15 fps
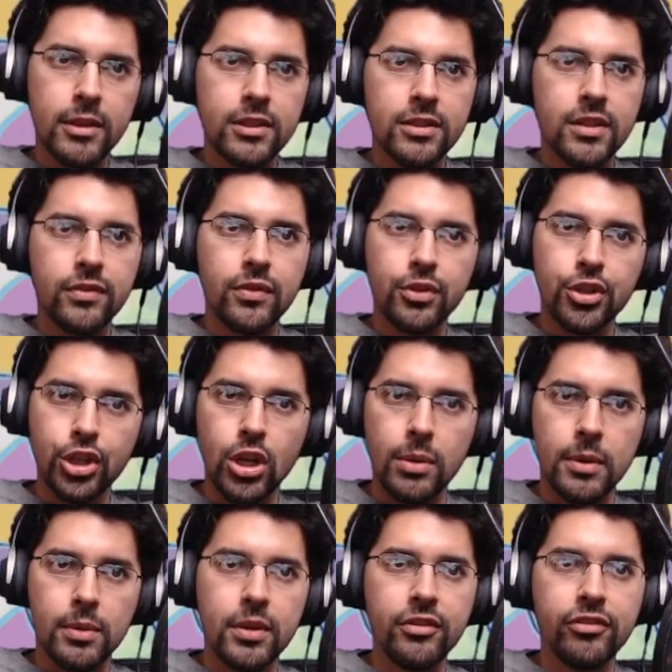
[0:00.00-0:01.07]
of the stuff from
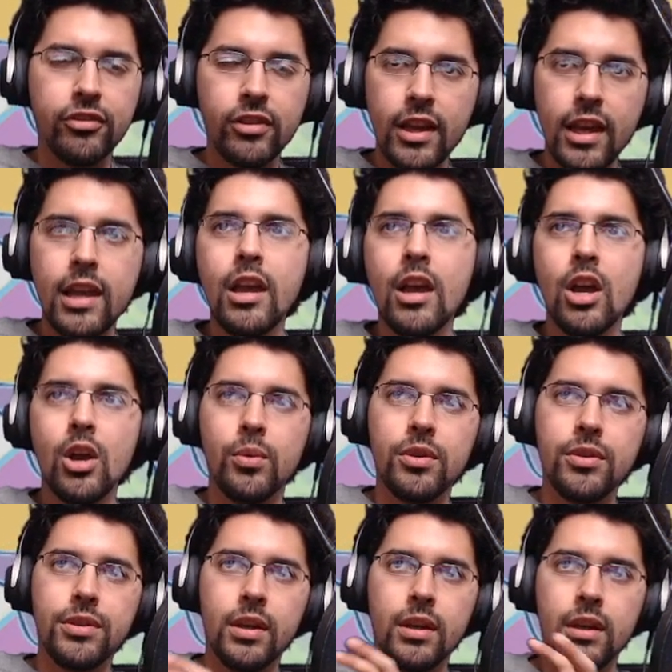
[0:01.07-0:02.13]
Shinobi Replay
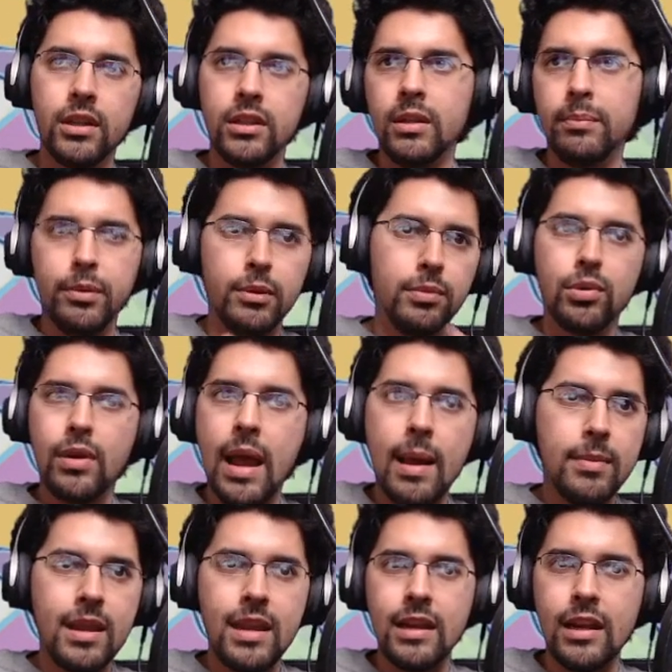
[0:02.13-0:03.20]
with the boob
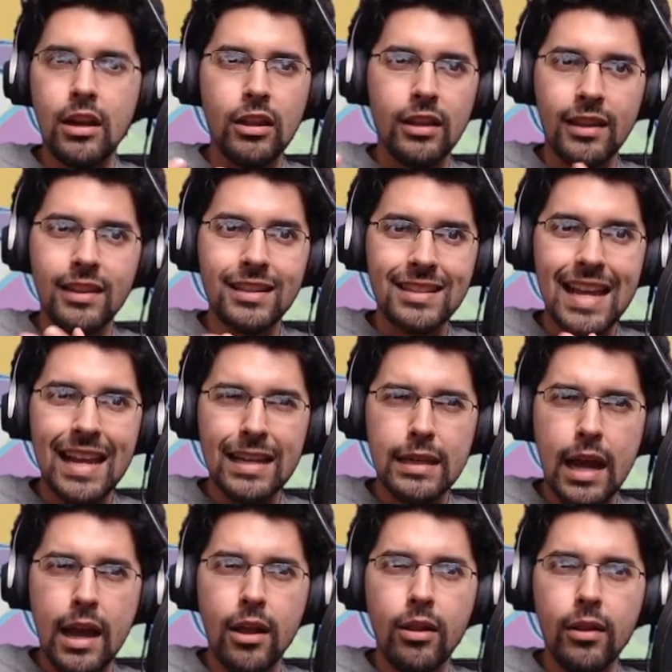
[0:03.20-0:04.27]
grabbing and all of the
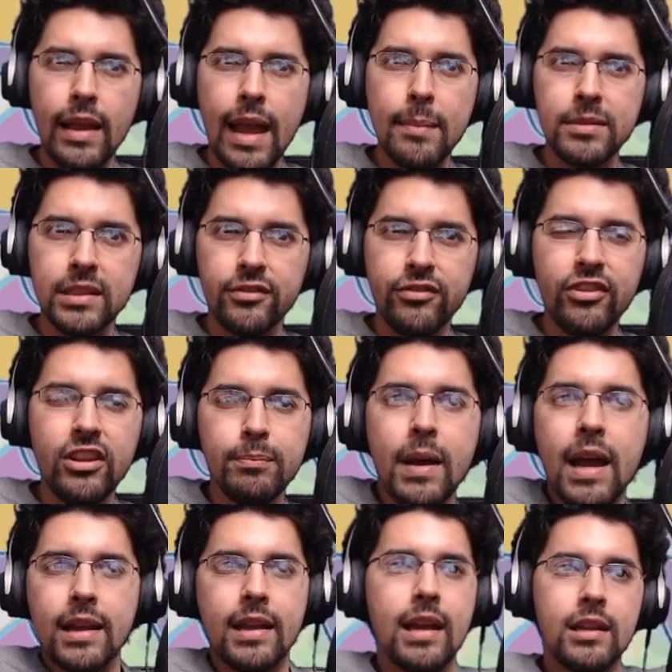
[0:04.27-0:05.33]
tactile haptic
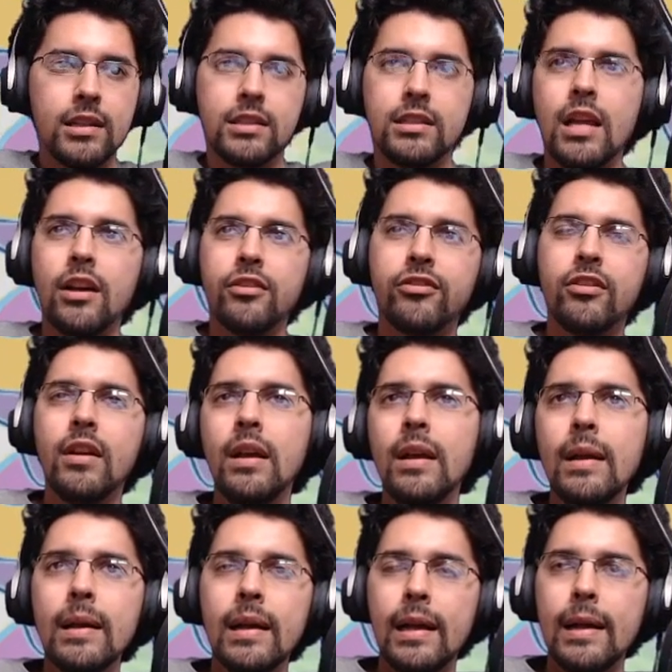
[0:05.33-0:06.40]
feedback kind of stuff.
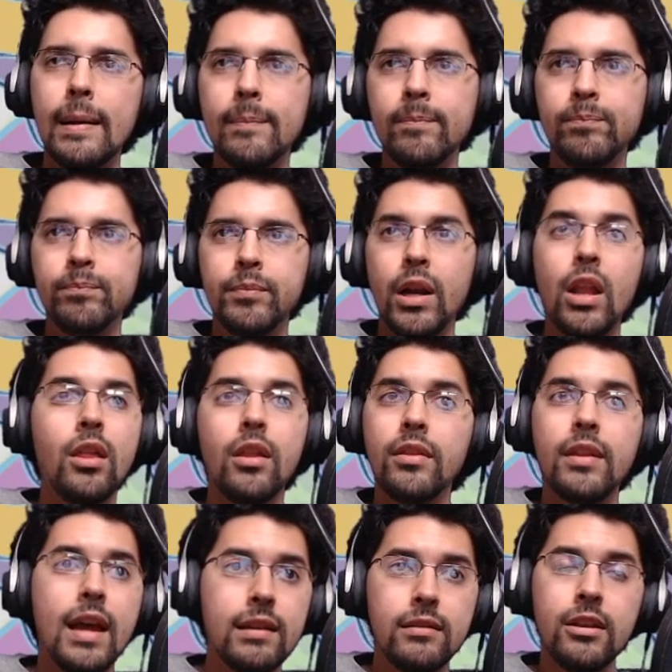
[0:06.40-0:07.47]
But other than
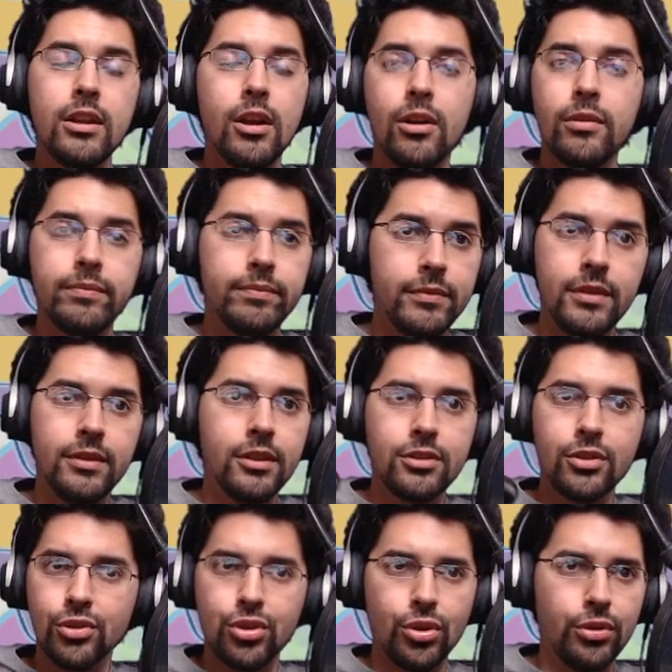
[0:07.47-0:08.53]
that, you know, this
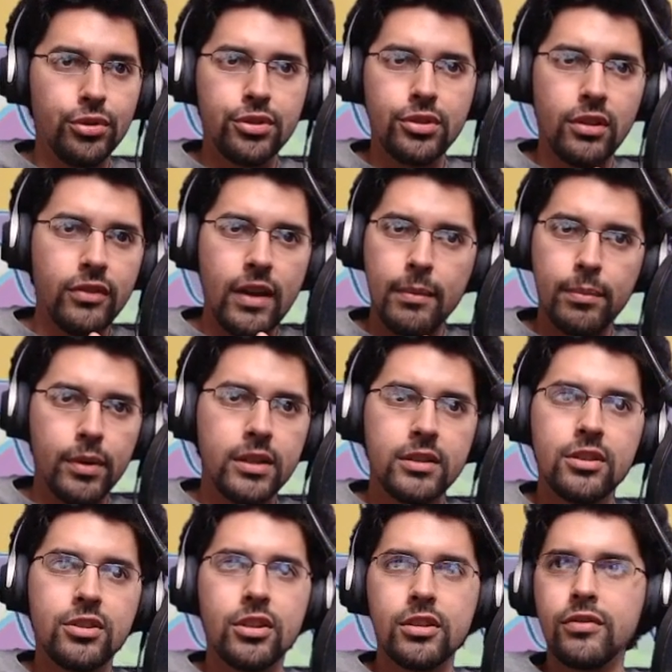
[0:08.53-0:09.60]
controller still
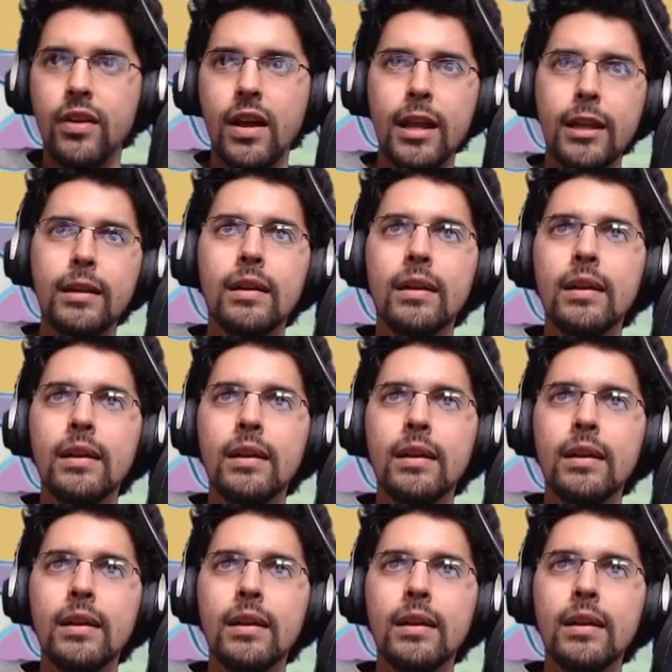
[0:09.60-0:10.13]
vibrates just fine.